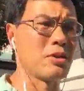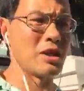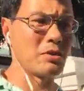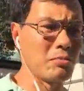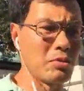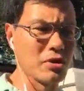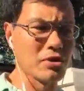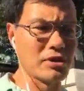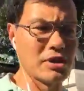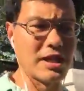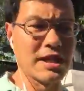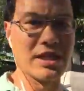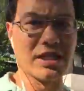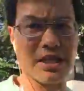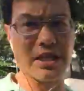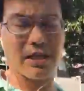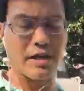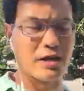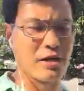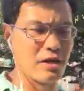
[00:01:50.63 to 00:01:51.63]
people's
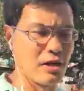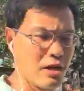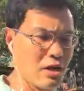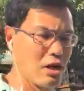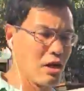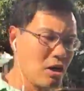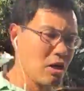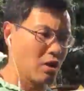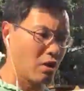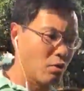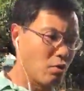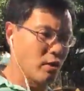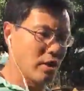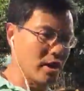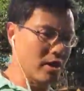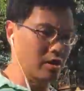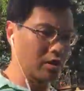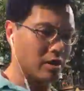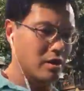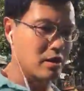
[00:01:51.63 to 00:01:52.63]
data
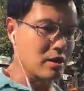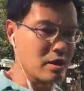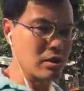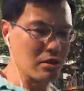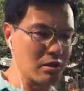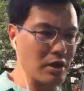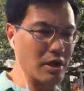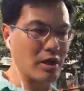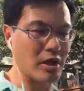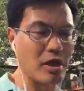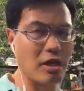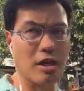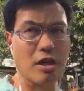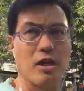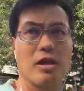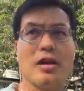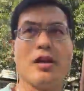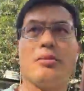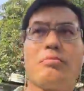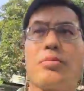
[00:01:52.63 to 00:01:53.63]
when they